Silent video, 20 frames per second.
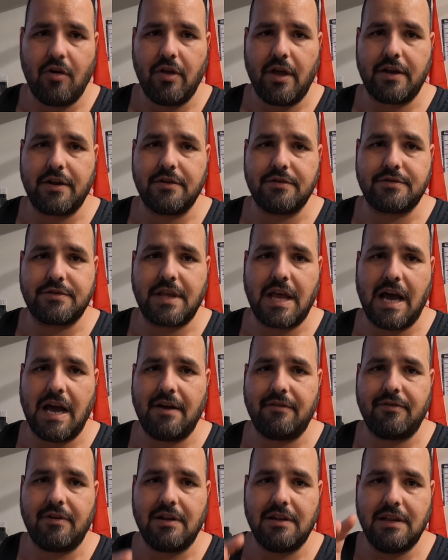all that good
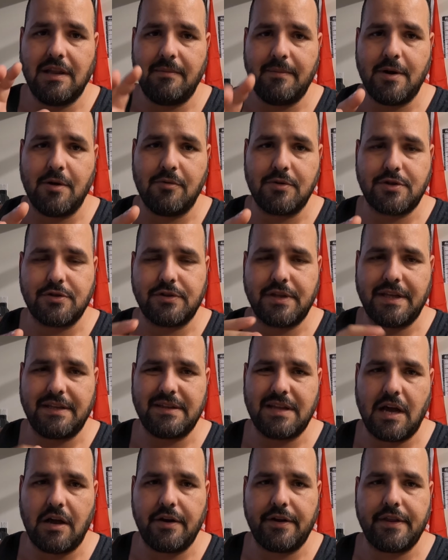stuff. Let me know what you think
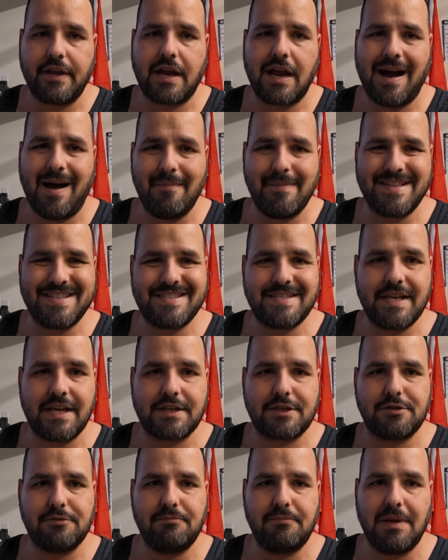down in the comment
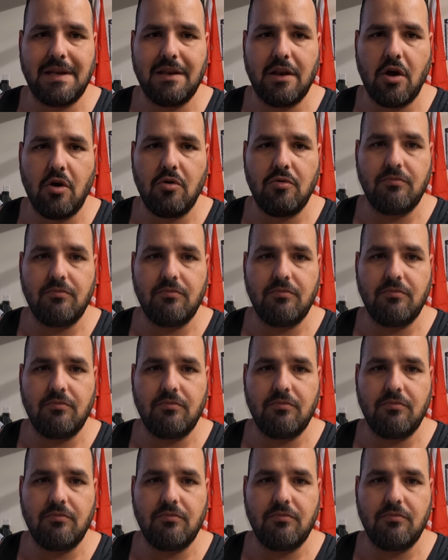section below.